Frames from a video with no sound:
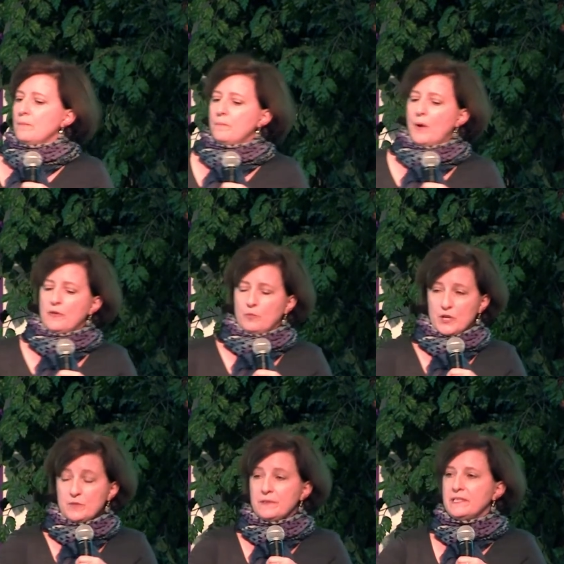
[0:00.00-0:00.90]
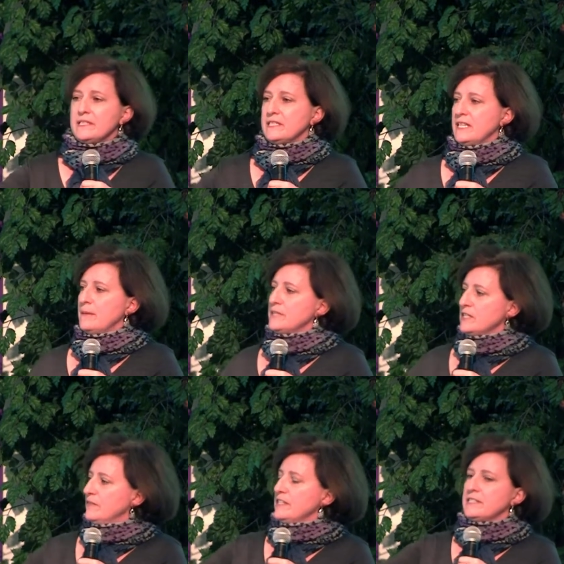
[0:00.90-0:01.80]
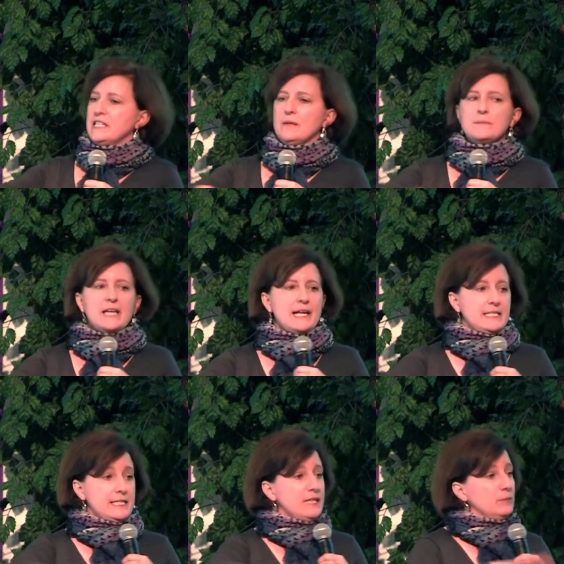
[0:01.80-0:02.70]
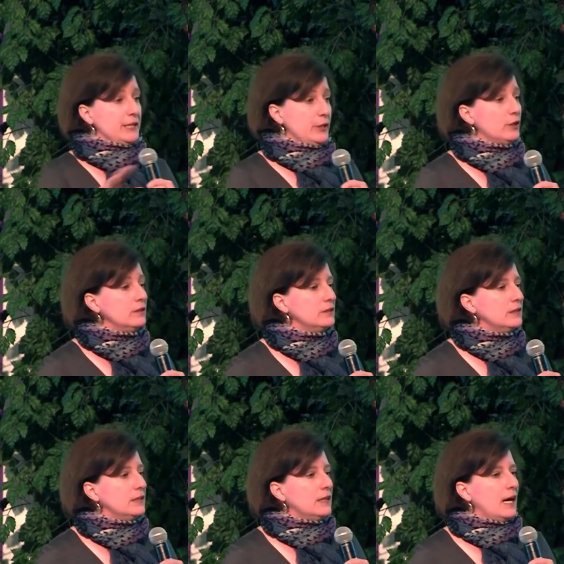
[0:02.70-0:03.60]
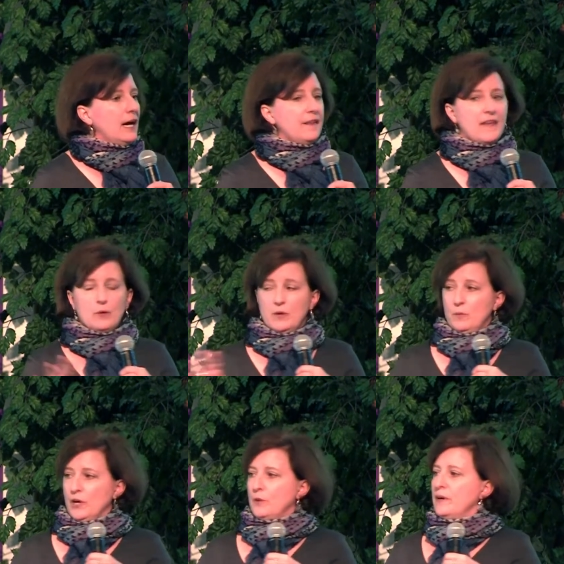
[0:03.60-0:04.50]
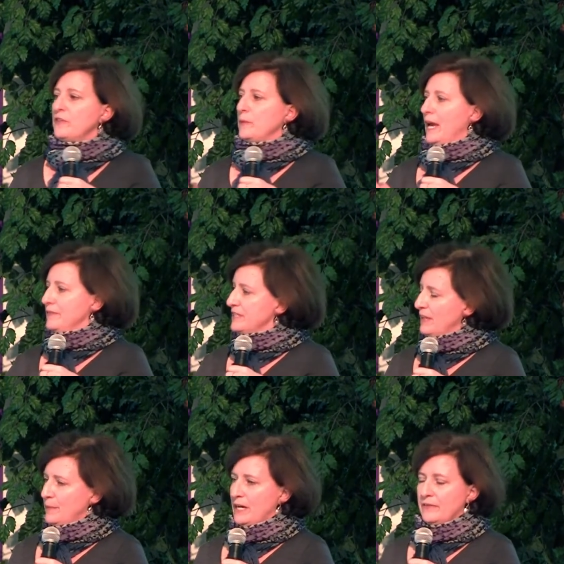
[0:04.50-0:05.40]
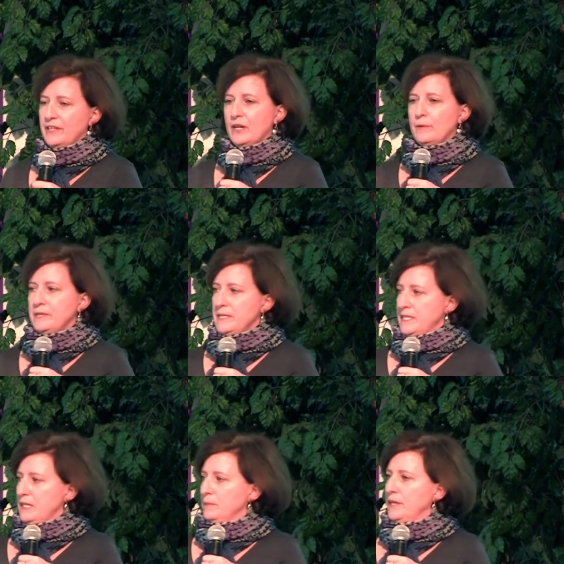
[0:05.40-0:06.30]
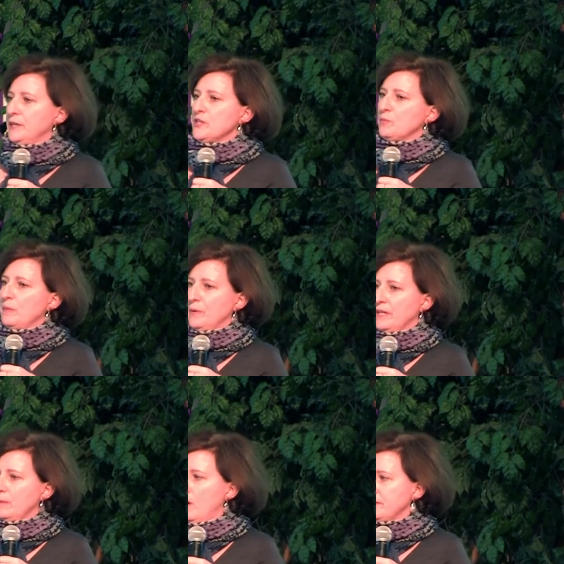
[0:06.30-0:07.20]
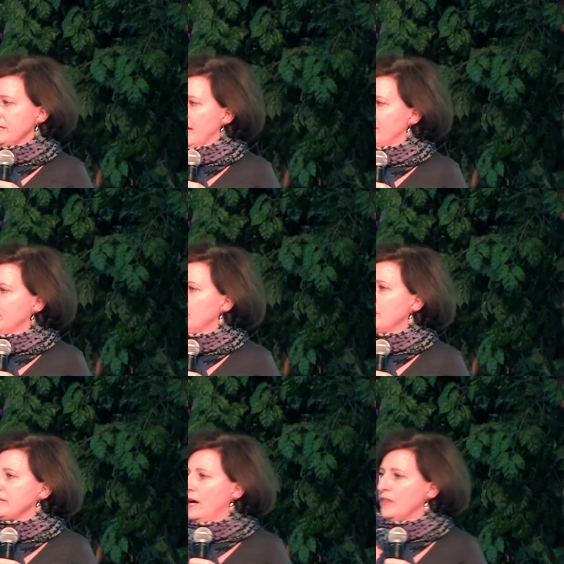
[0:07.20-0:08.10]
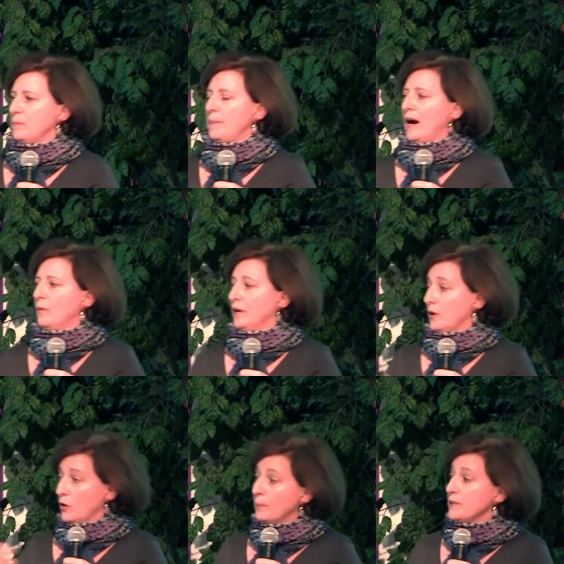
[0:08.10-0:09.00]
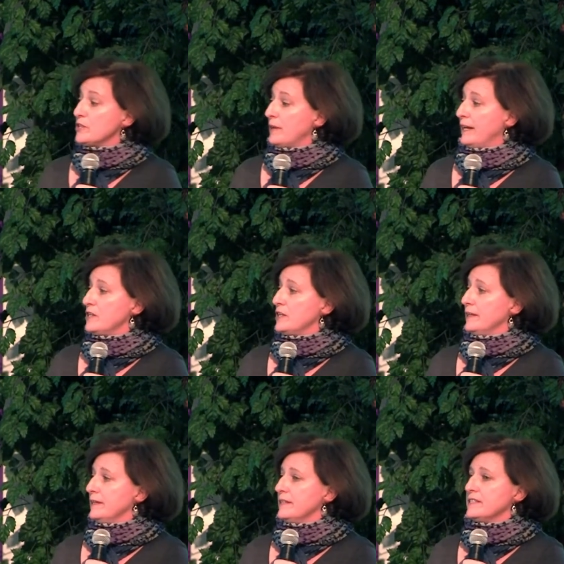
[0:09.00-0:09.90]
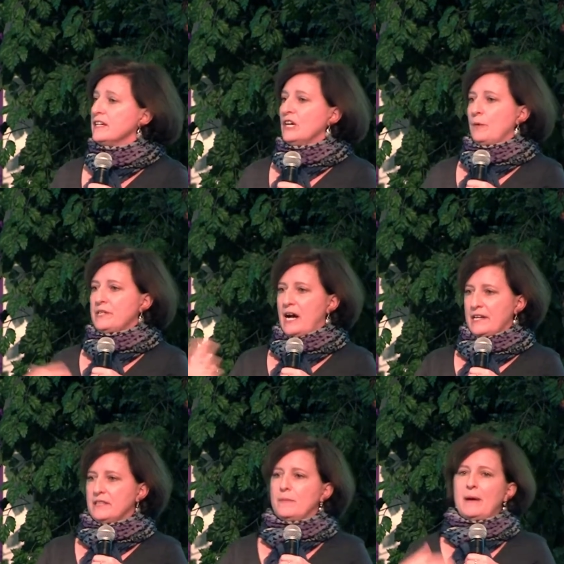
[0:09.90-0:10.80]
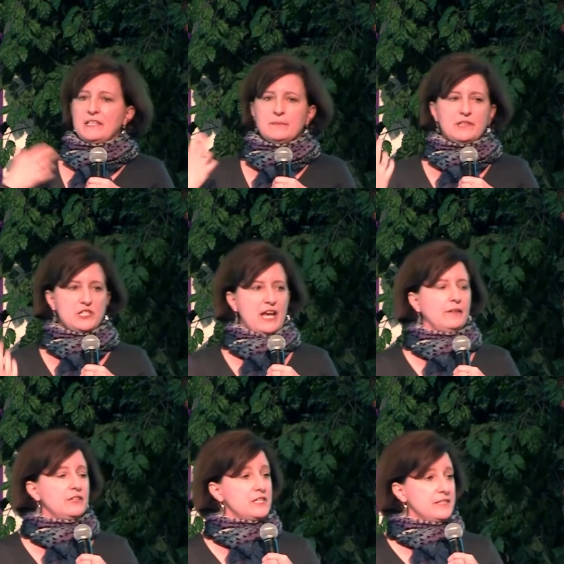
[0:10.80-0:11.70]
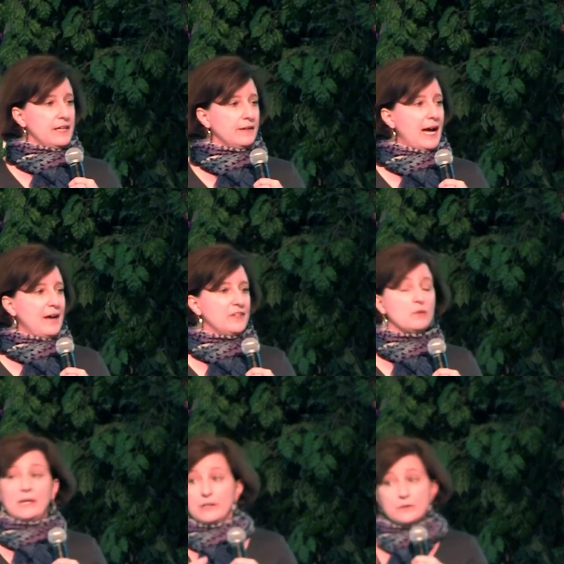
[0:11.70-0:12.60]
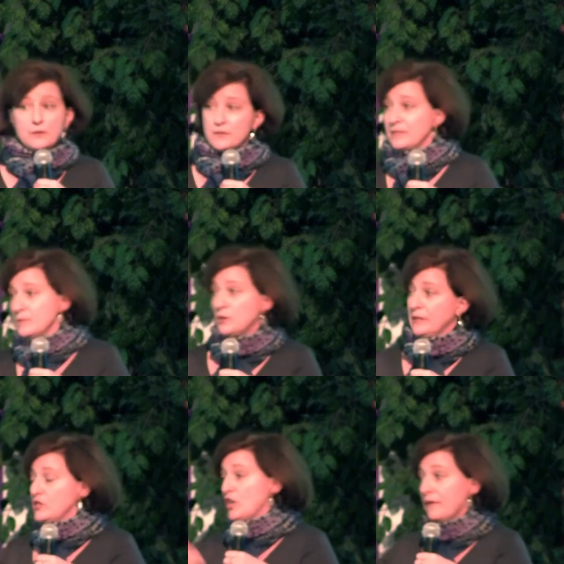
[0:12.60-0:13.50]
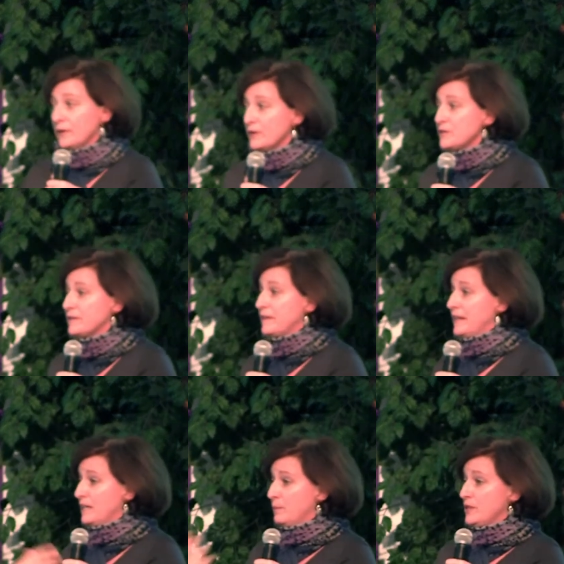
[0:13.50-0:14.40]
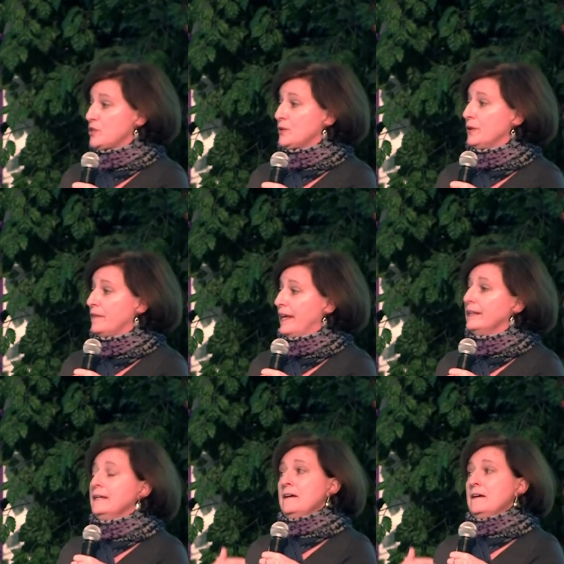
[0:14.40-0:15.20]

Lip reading: both works with these teams. Each of these teams has a team leader that we work with. We have a summit every year with these team leaders. We bring them all together. We tell them about what our corporate strategy is. We talk to them about some of the challenges they're having. We introduce them to each other so that they can be sure that